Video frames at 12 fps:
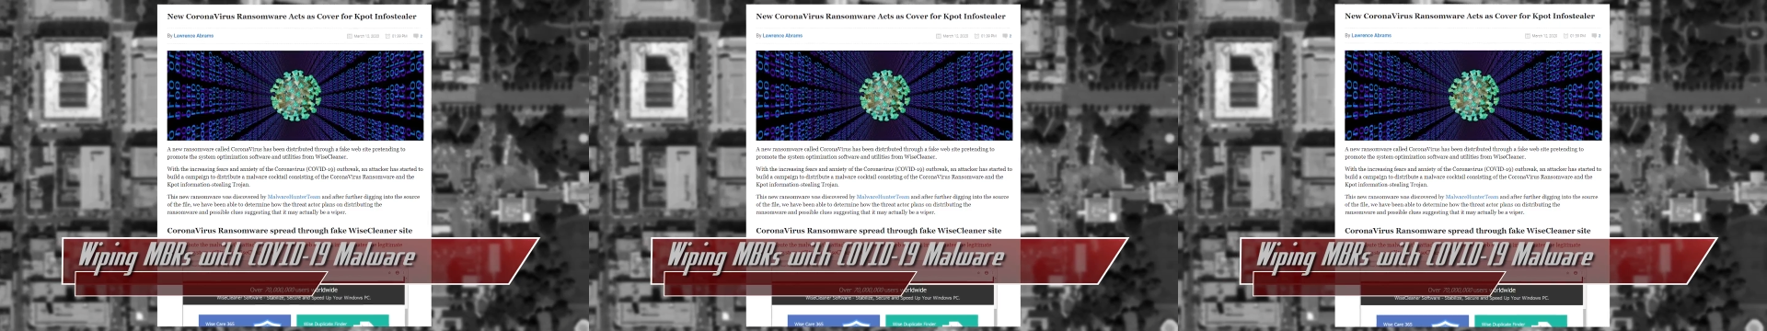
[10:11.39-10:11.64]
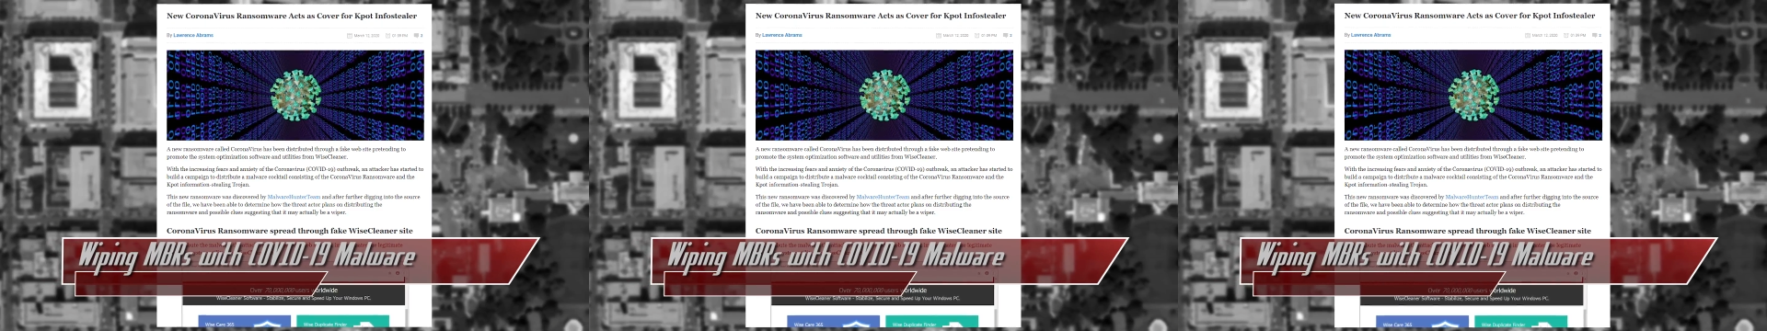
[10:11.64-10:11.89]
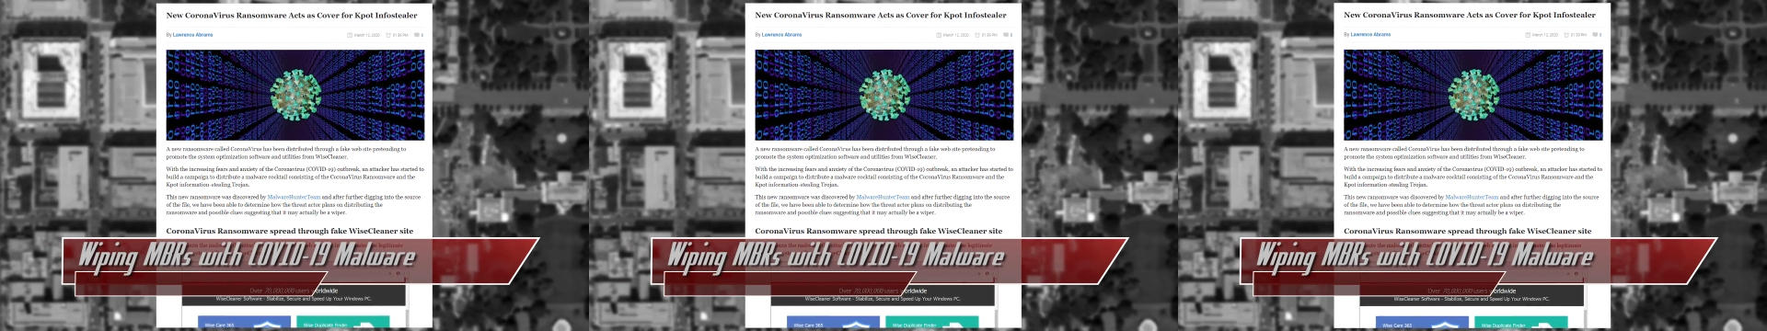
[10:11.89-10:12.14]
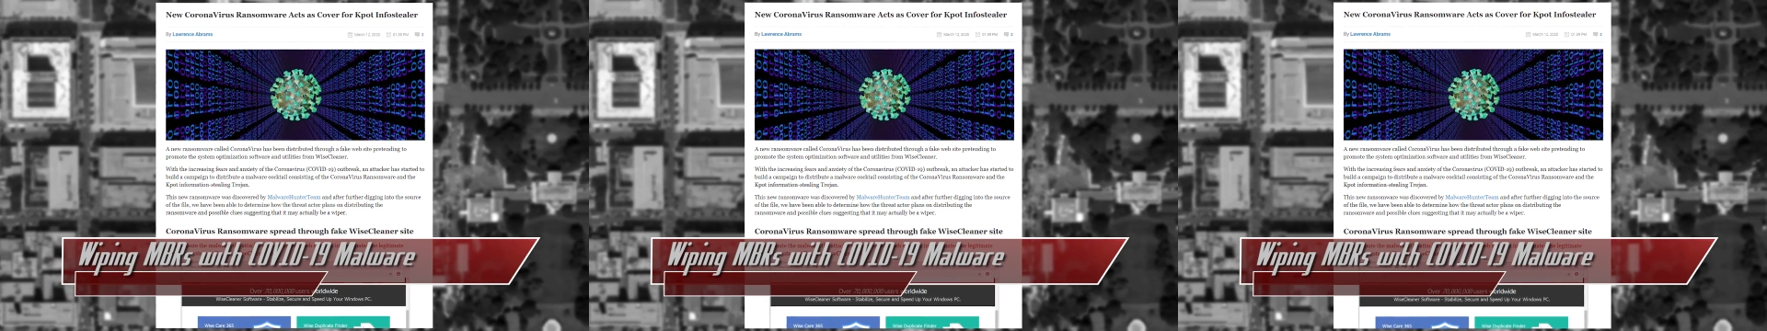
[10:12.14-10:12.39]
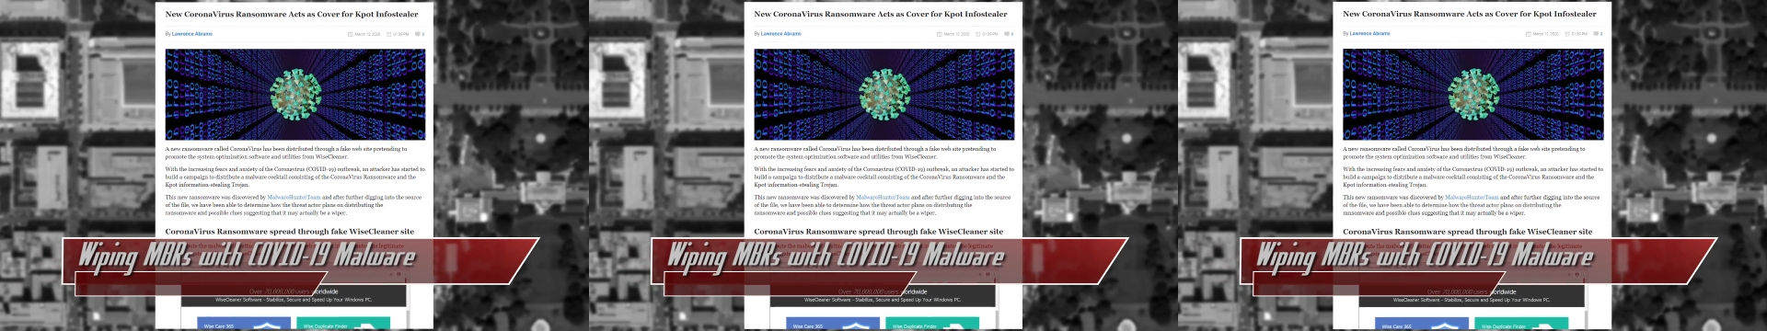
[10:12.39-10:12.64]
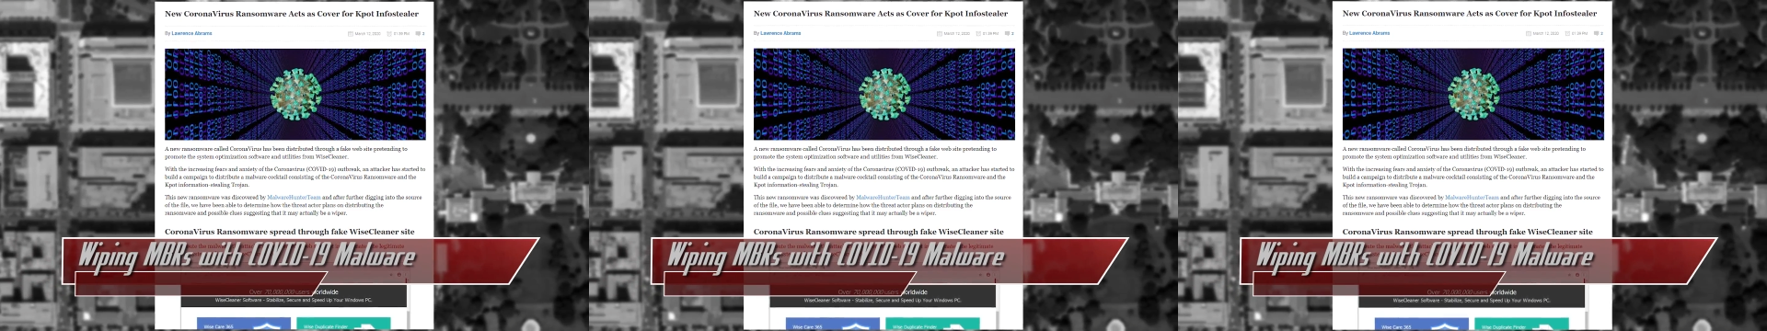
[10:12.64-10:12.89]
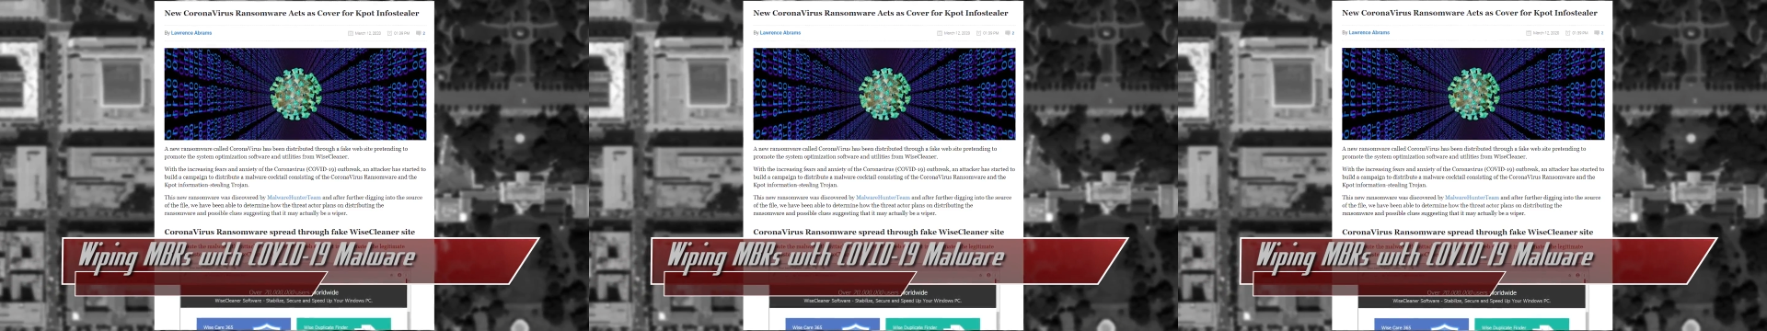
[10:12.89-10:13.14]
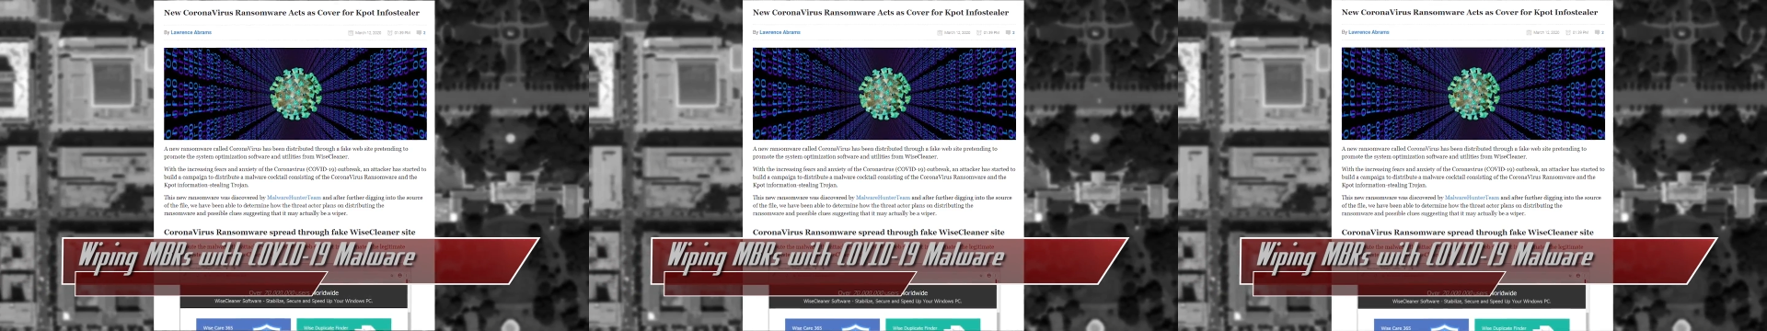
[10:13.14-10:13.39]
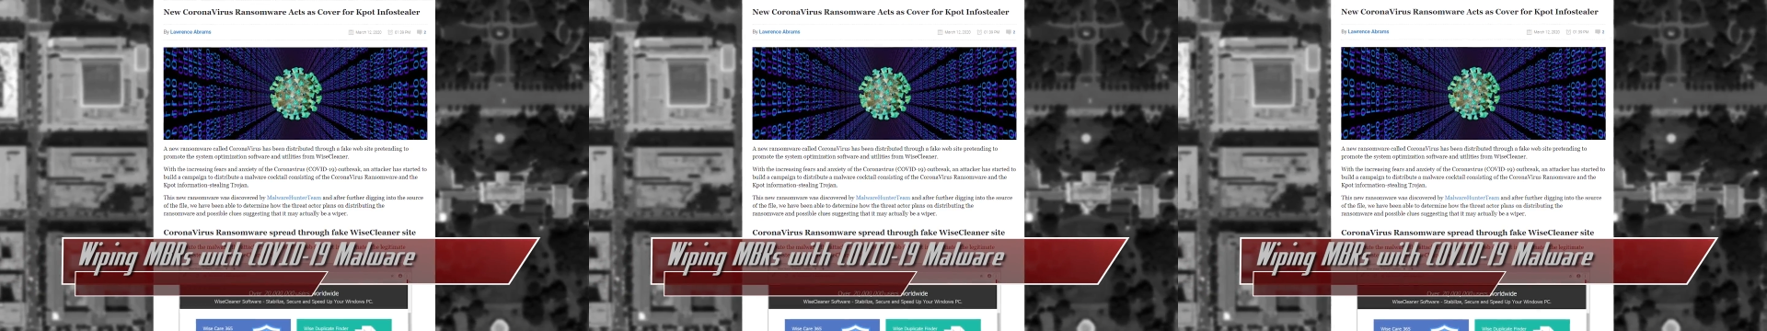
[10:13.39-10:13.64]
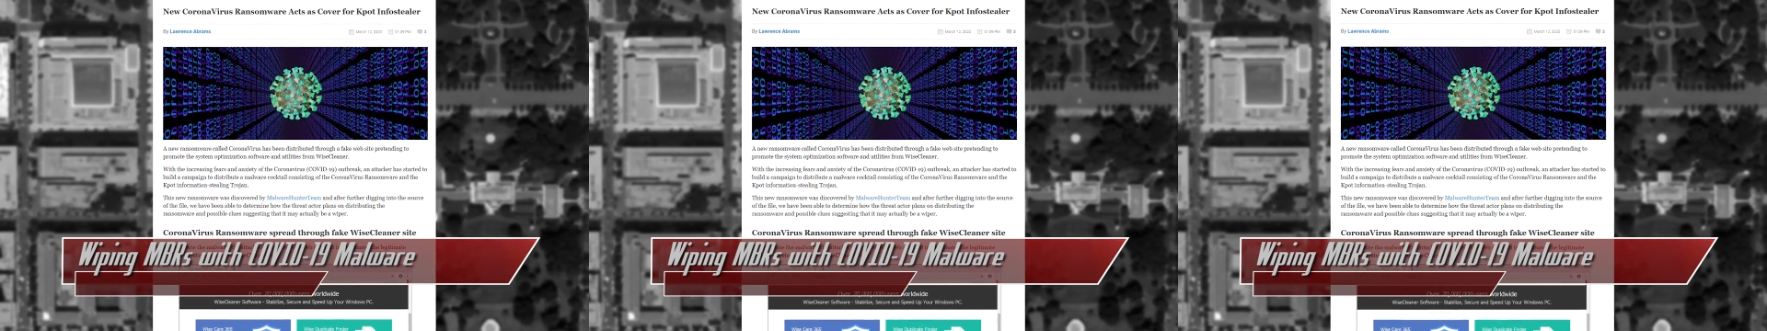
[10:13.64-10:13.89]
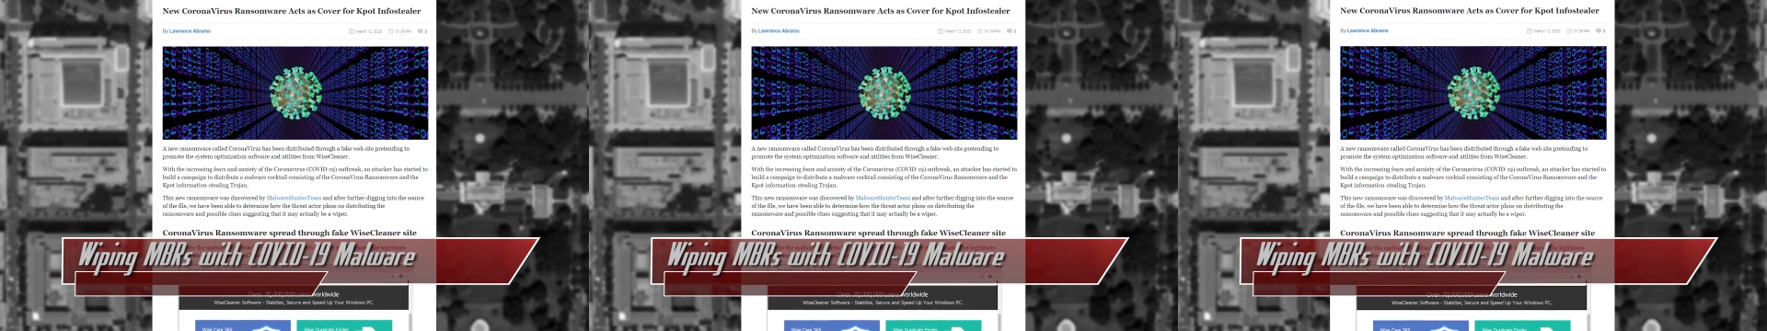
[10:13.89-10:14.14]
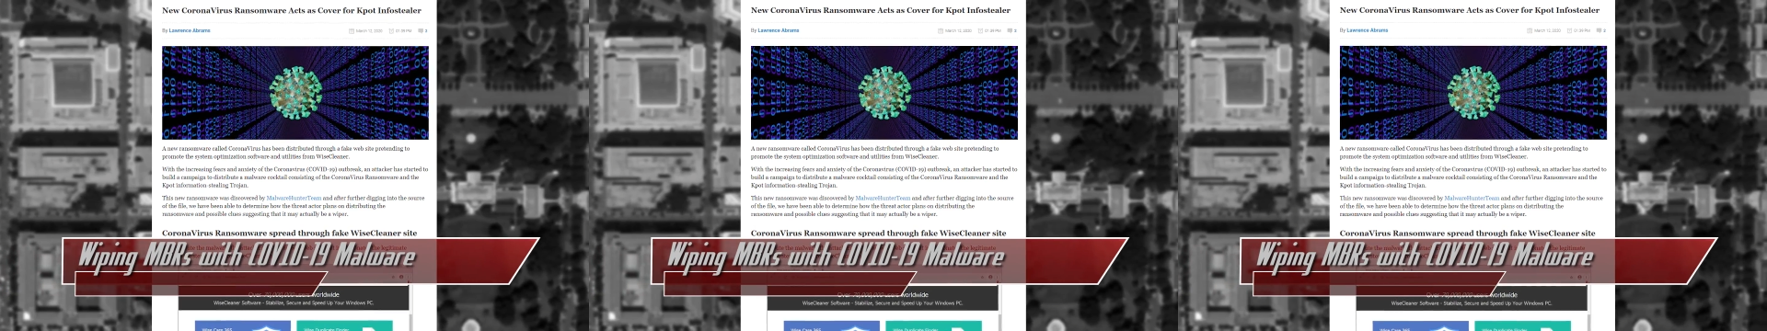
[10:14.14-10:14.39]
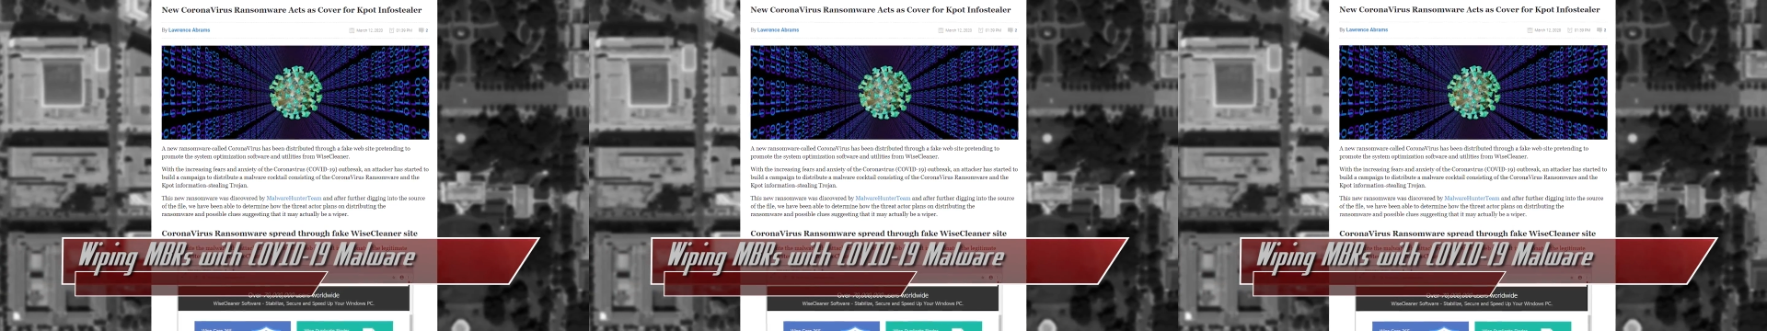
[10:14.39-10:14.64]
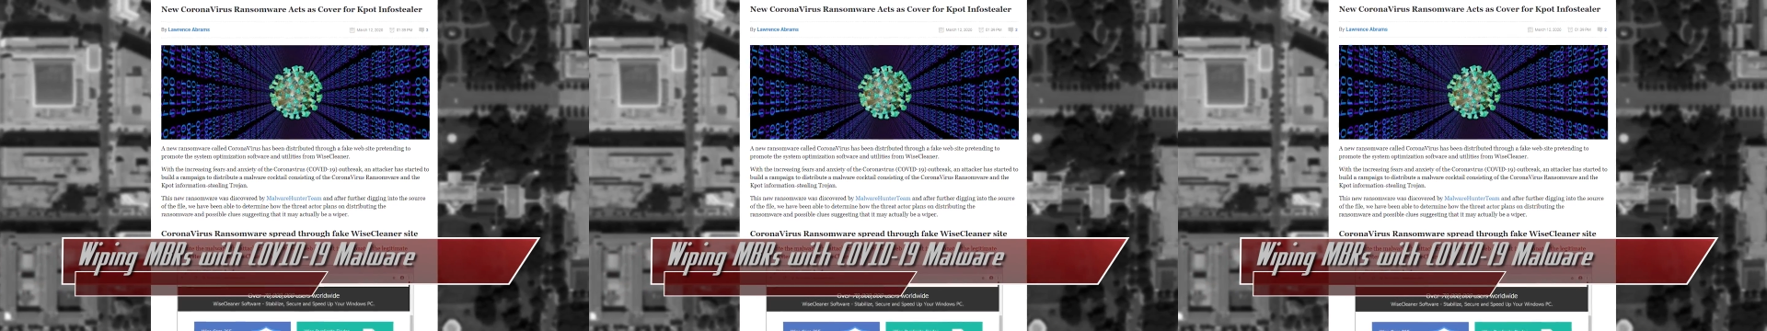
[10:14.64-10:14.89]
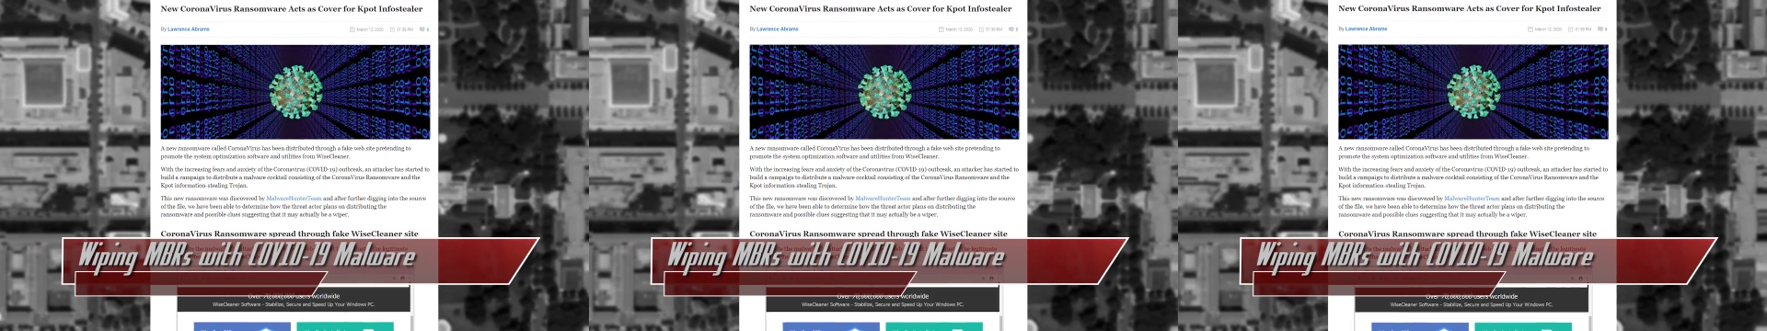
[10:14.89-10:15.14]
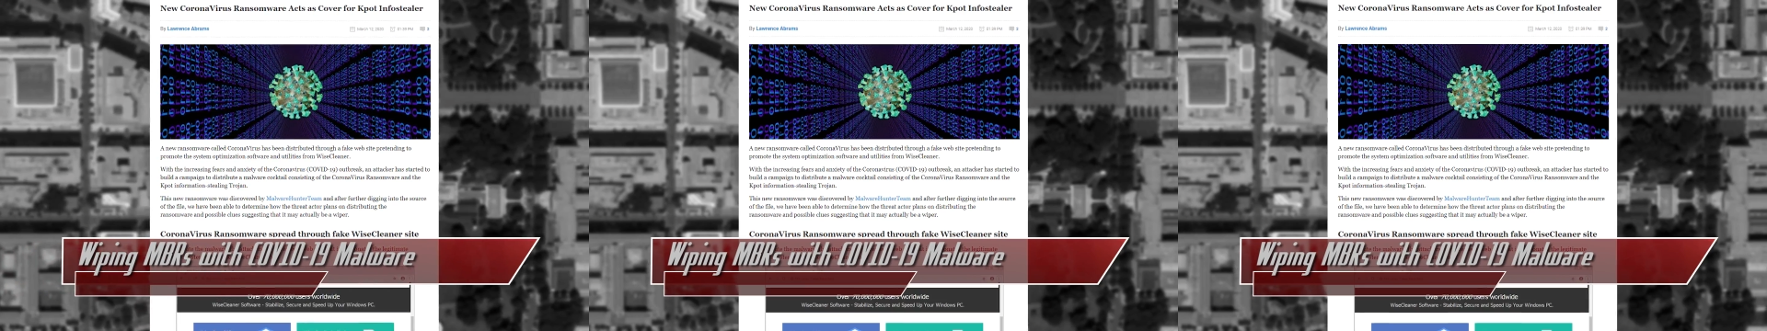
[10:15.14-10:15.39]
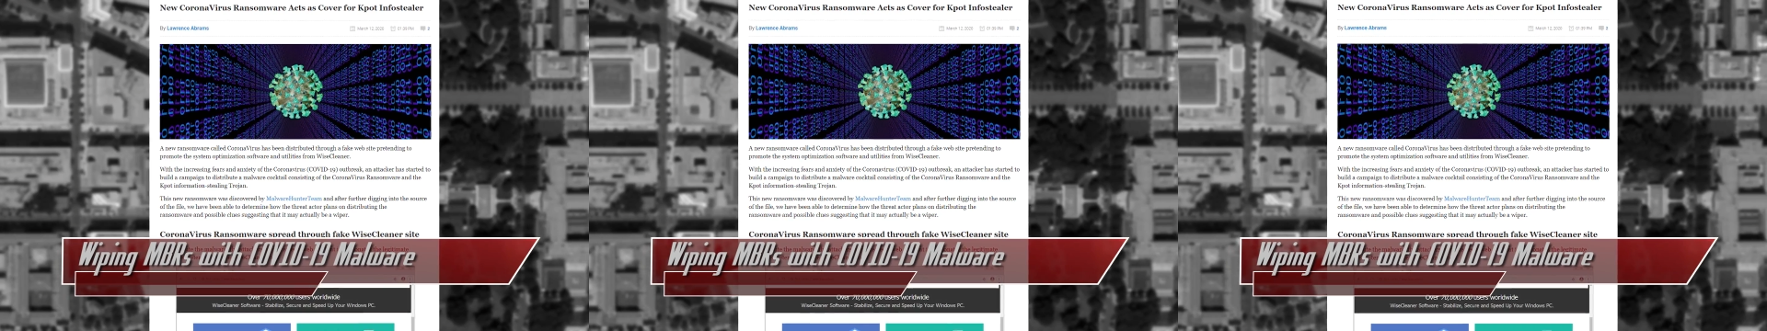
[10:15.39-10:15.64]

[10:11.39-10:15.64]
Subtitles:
(no speaker visible)